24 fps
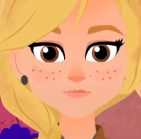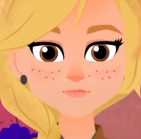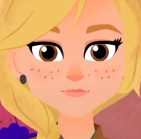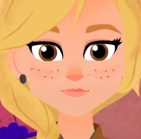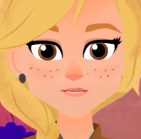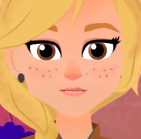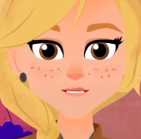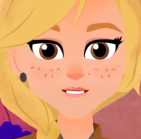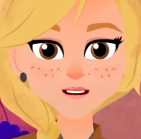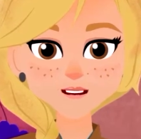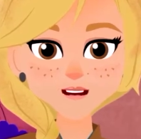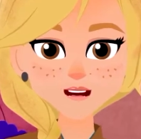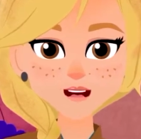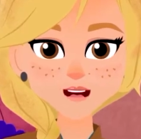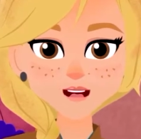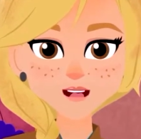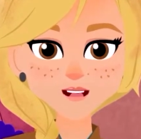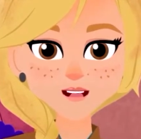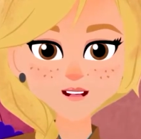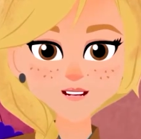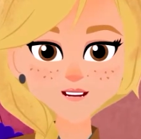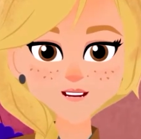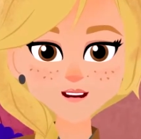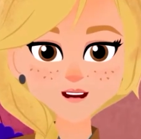Finding a
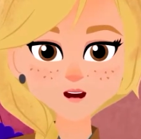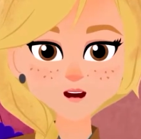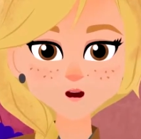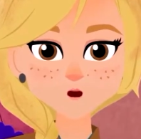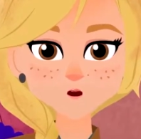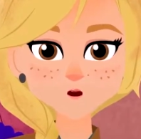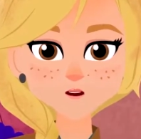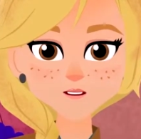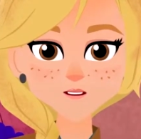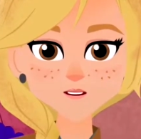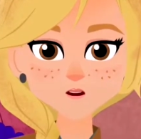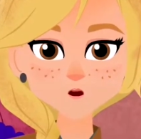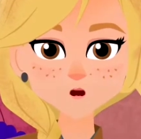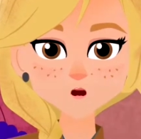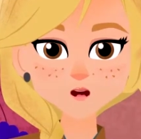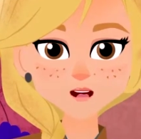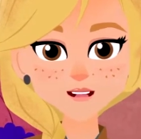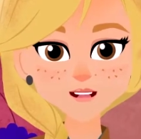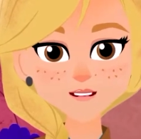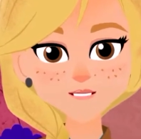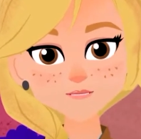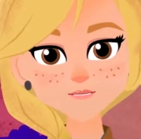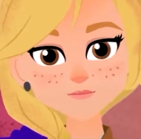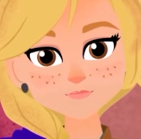new job wasn't
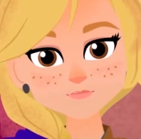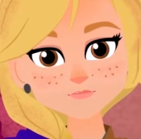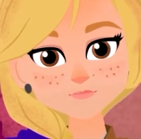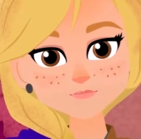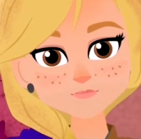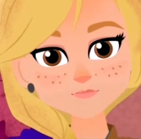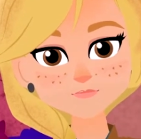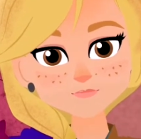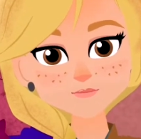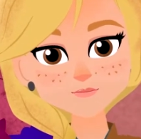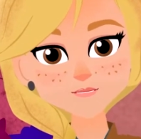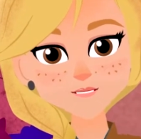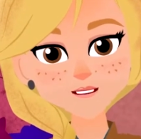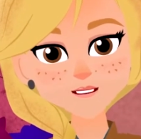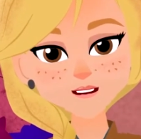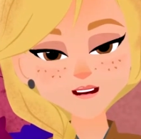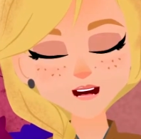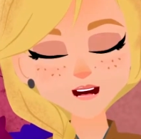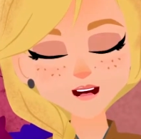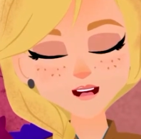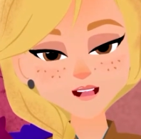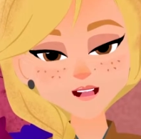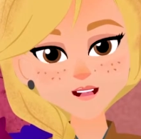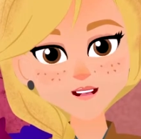easy. It was
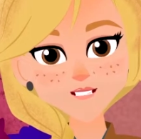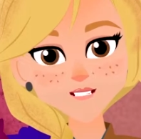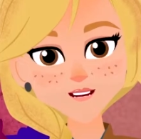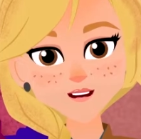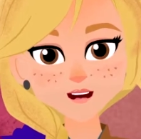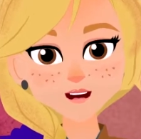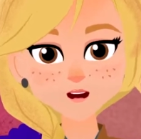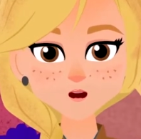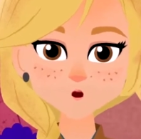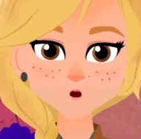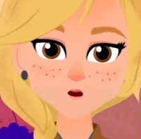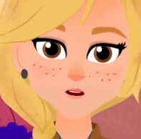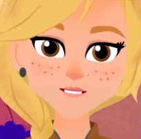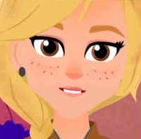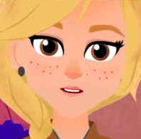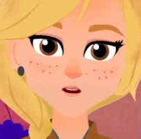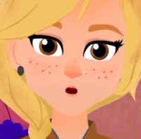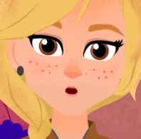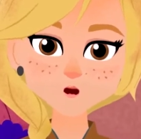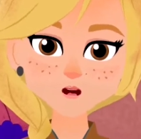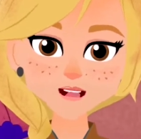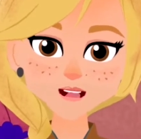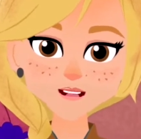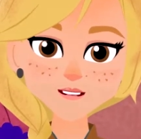a hard time for
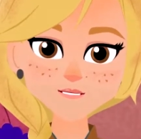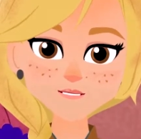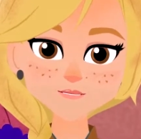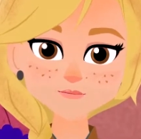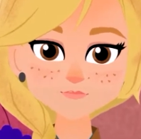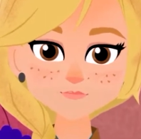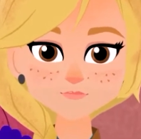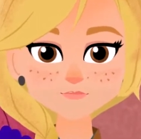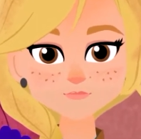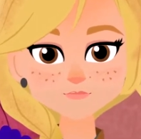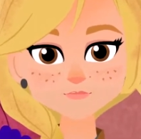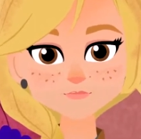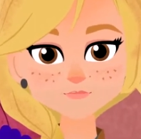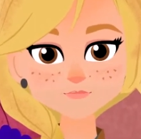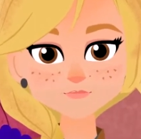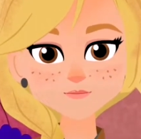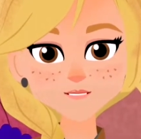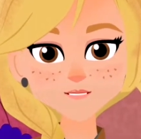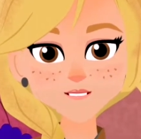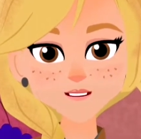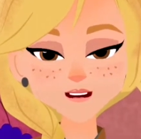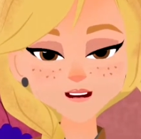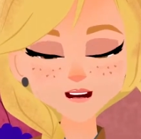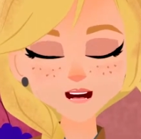all of us,
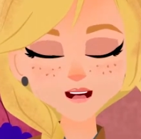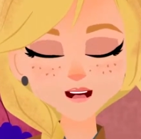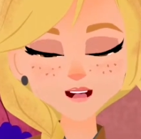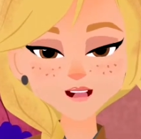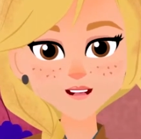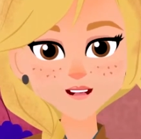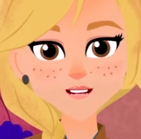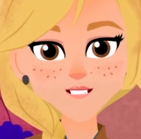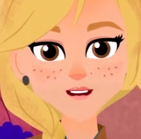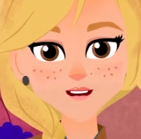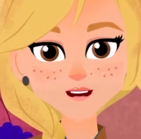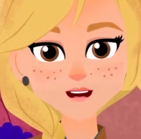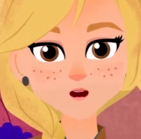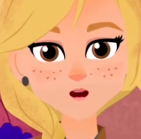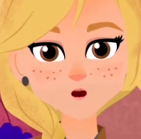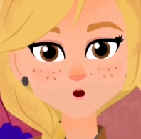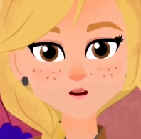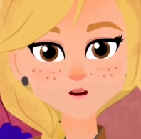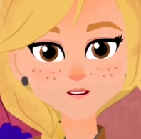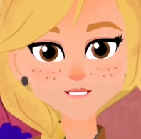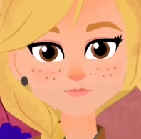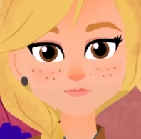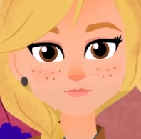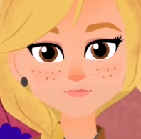especially my
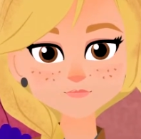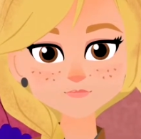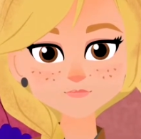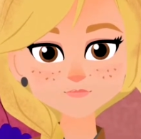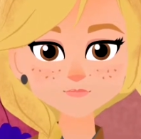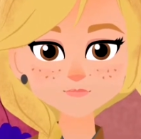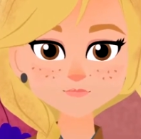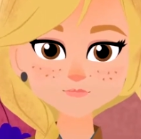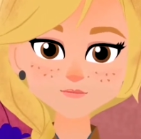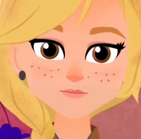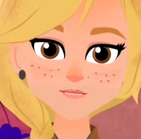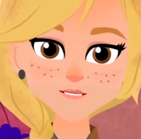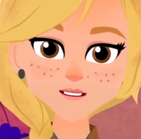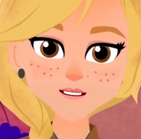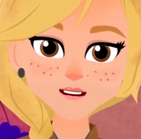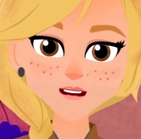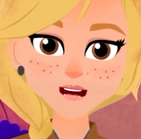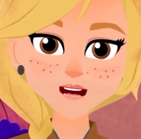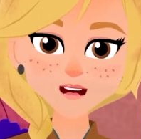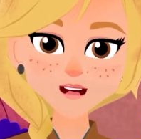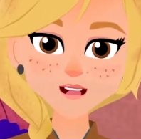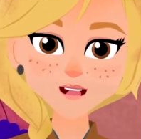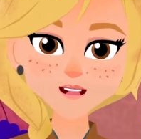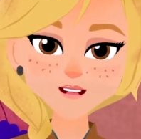dad. He
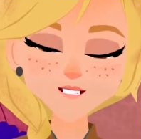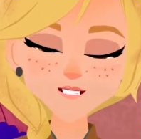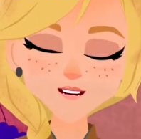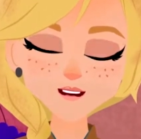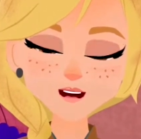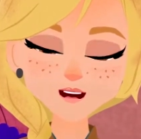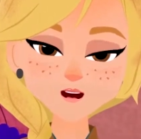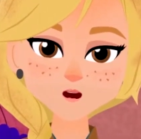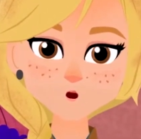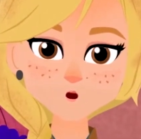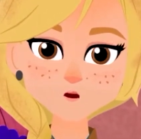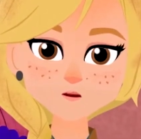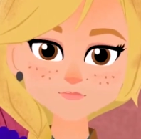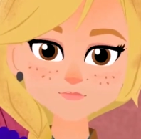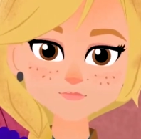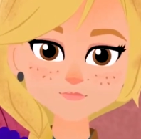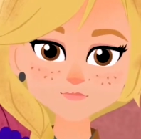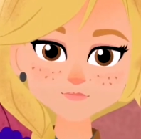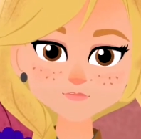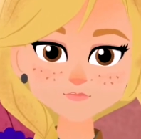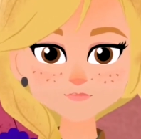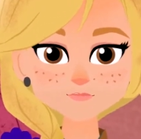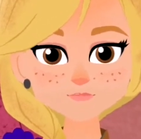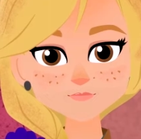was becoming desperate.
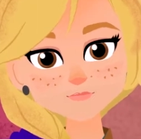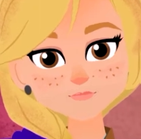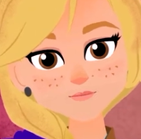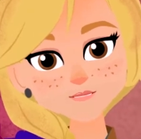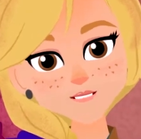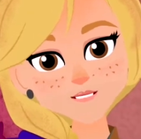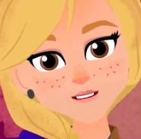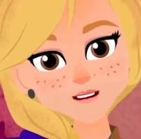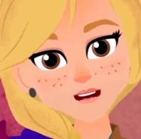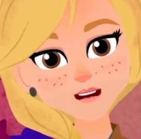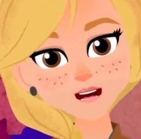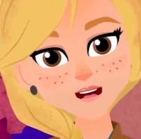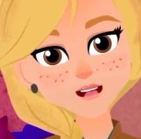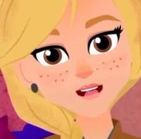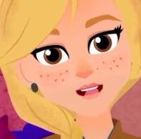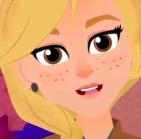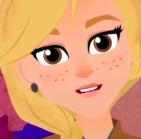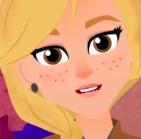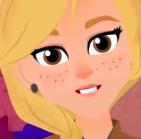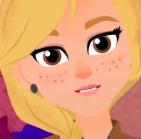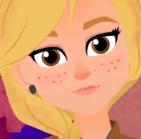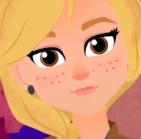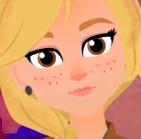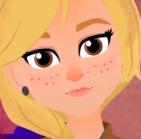At
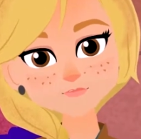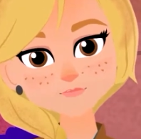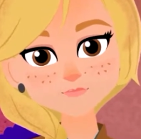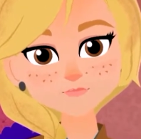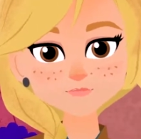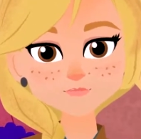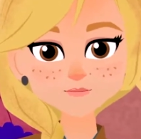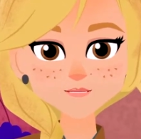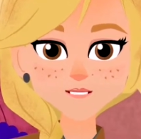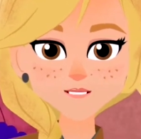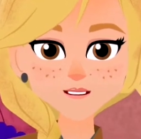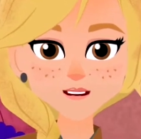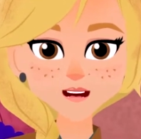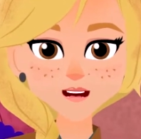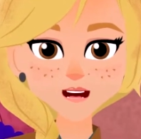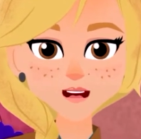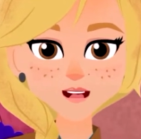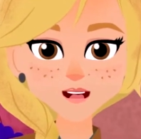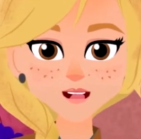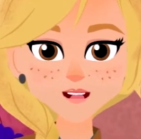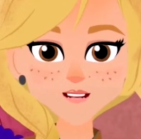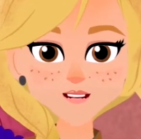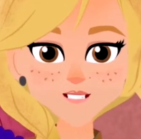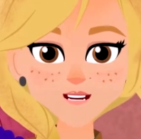times, he just
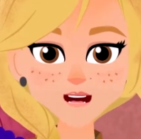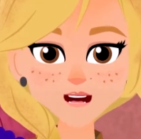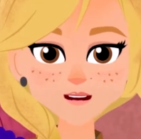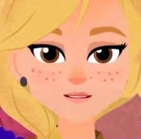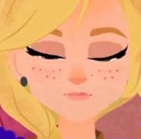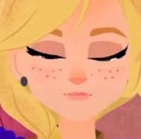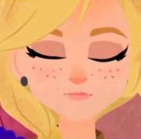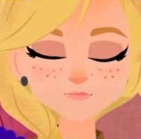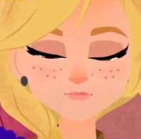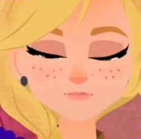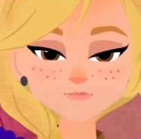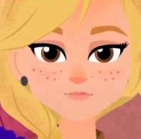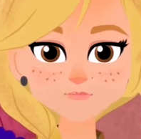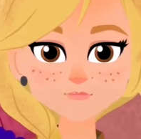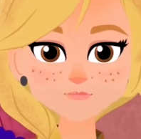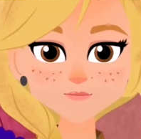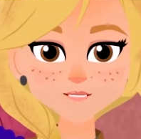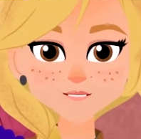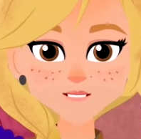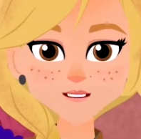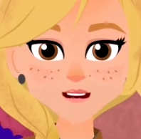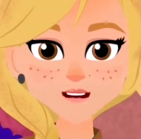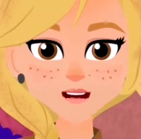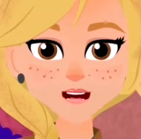sat there,
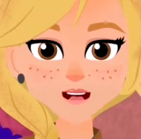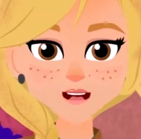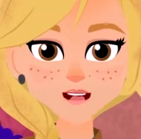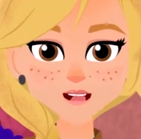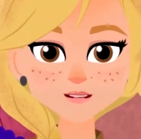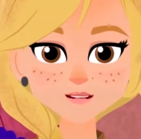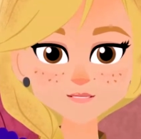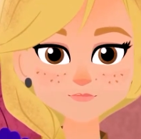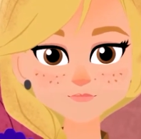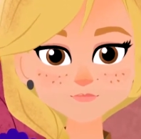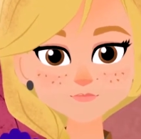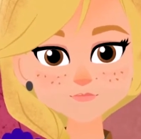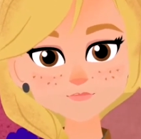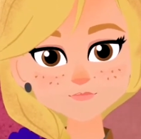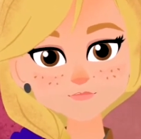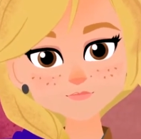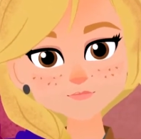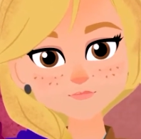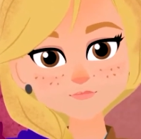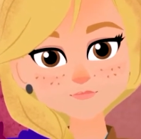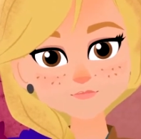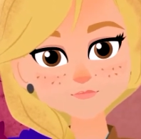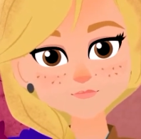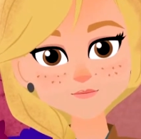quietly,
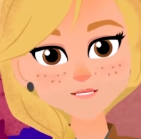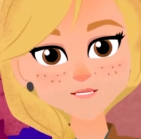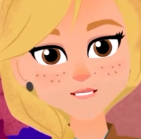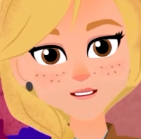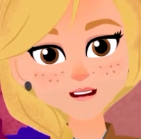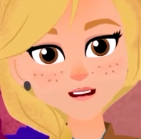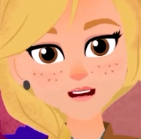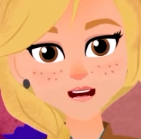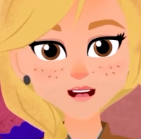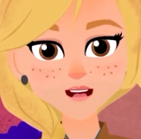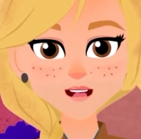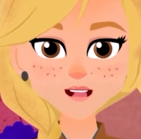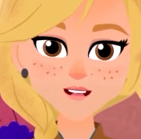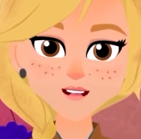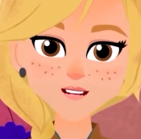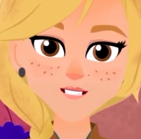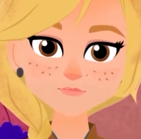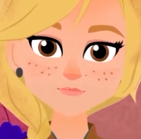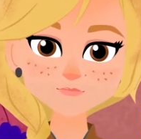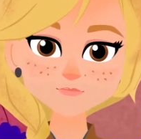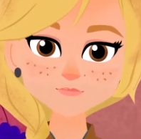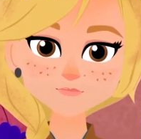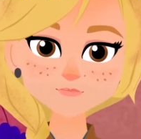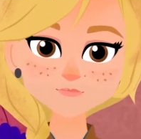deep in
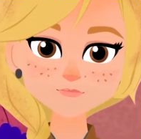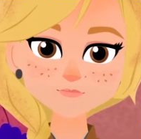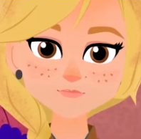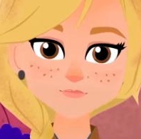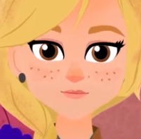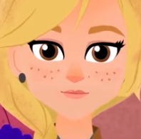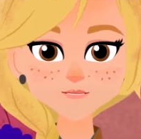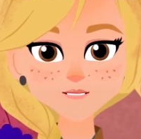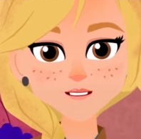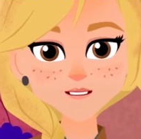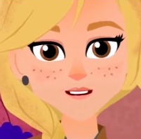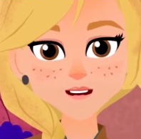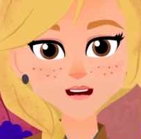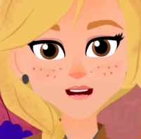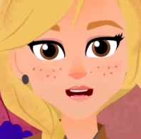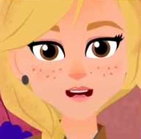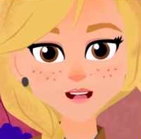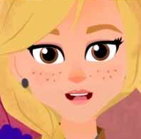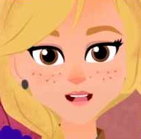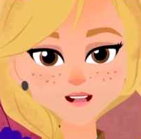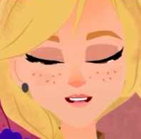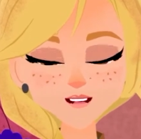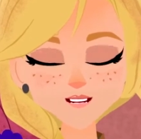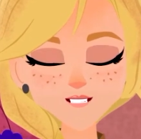thought, and I
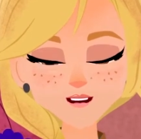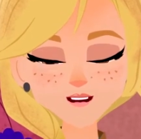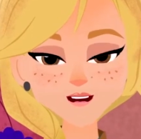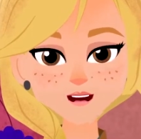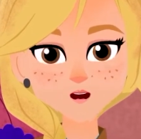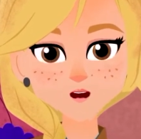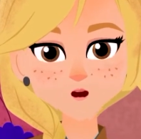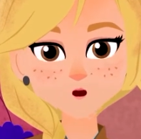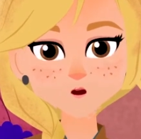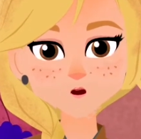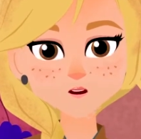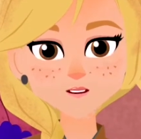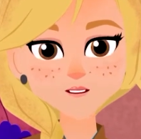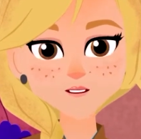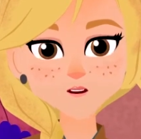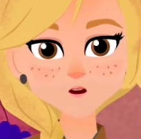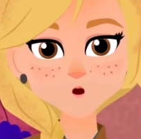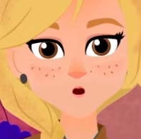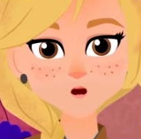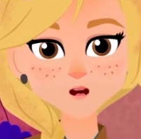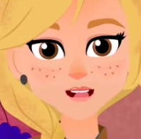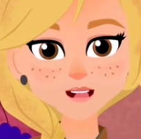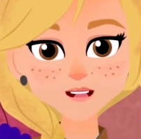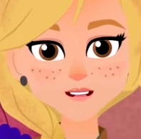rarely saw him
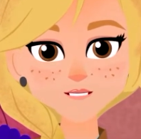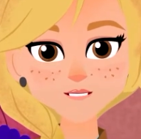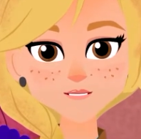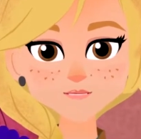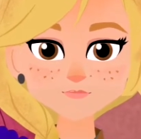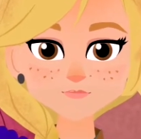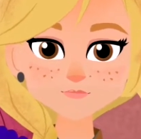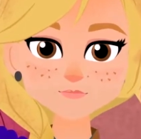smile since.